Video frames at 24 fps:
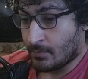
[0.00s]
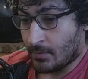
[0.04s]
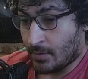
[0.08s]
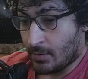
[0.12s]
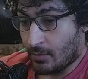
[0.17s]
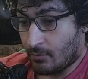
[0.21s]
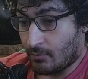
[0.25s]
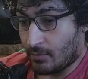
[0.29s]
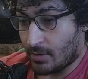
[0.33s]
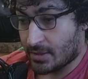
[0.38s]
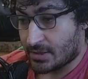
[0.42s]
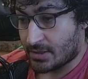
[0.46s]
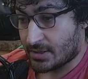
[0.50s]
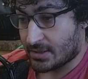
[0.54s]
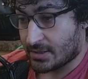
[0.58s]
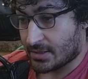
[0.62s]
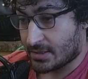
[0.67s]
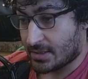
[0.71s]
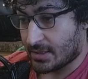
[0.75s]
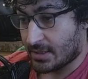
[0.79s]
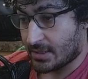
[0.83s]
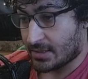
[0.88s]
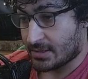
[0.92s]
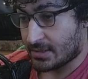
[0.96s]
Watch this,
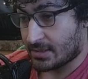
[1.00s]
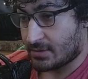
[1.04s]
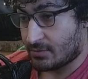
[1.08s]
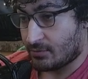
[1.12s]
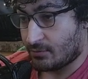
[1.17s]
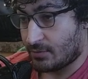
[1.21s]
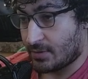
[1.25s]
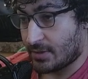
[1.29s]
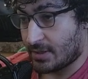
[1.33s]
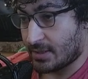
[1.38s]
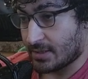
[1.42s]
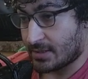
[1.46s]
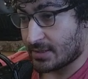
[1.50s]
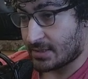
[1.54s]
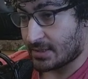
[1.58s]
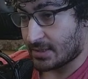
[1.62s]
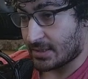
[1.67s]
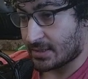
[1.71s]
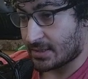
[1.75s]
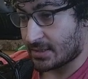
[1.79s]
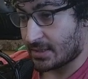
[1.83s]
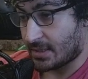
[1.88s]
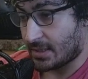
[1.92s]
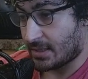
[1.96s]
guys. We hit
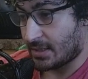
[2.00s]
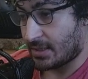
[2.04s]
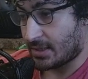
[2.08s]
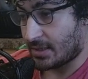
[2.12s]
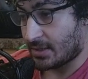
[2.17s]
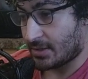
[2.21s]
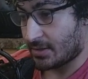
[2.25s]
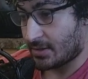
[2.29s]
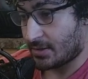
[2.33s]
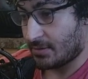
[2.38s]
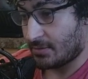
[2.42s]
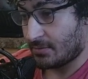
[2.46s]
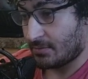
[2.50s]
6k here.